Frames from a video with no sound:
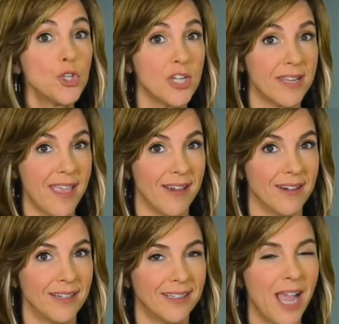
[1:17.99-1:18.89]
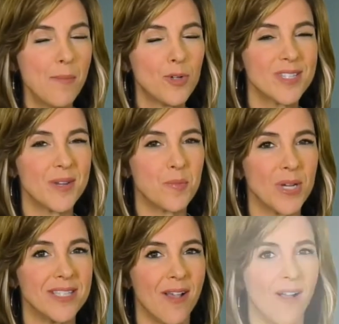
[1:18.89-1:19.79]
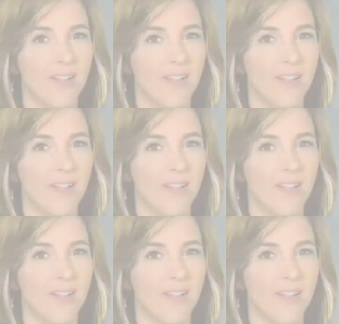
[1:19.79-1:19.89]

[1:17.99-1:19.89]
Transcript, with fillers: urgent care. I'm Kristen Priesel.